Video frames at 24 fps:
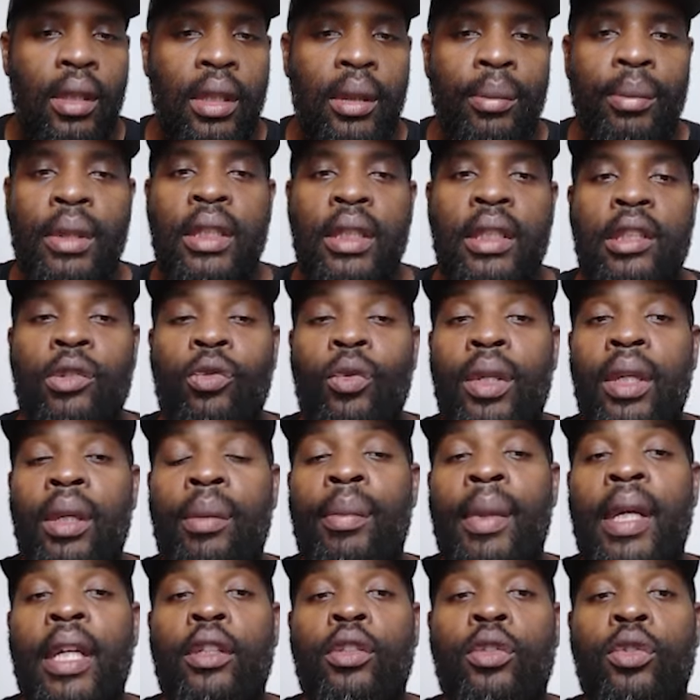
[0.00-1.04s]
Let me just want to
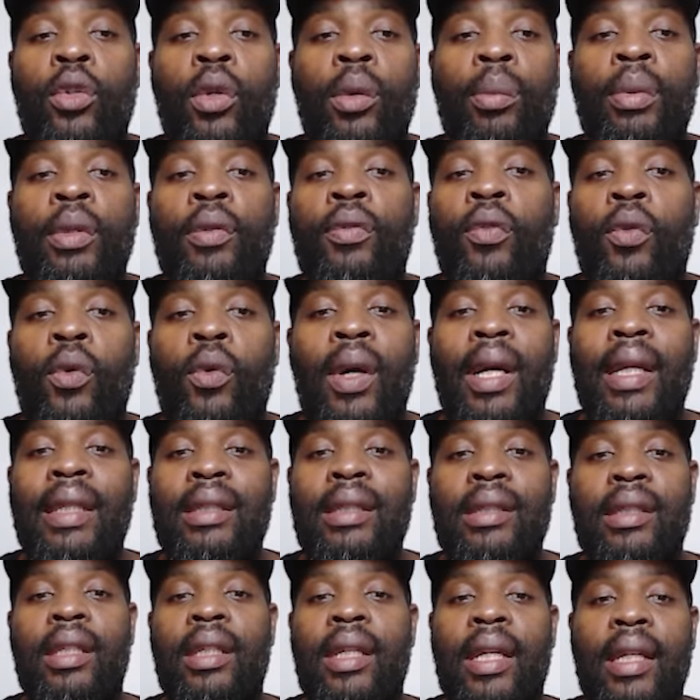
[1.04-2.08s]
make sure before I
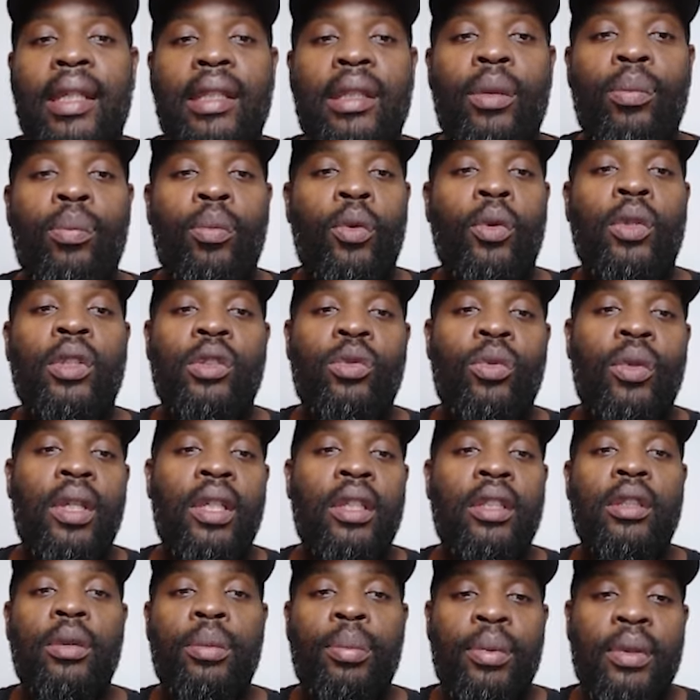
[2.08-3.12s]
select the points
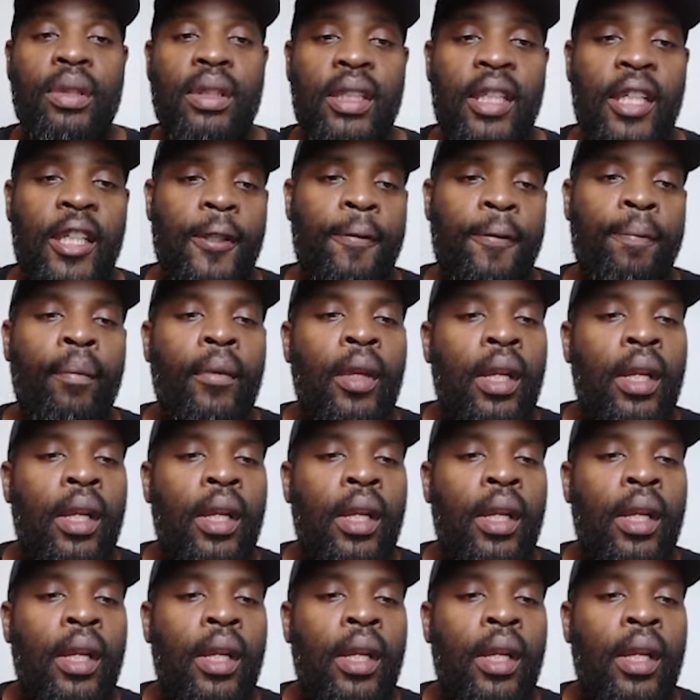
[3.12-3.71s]
100%.